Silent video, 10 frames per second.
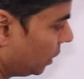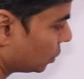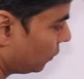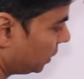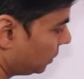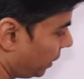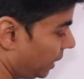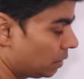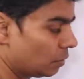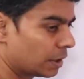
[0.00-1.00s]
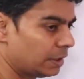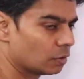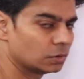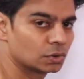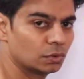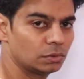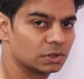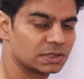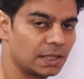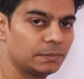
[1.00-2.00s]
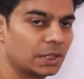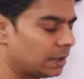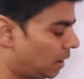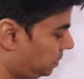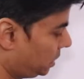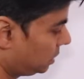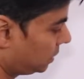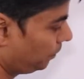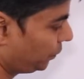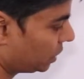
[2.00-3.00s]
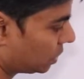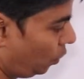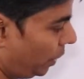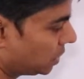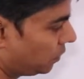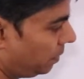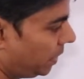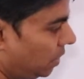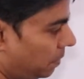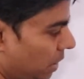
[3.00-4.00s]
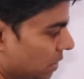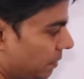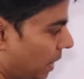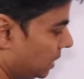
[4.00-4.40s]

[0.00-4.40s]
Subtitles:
So with trichloride also the same thing happens. This OH would be replaced by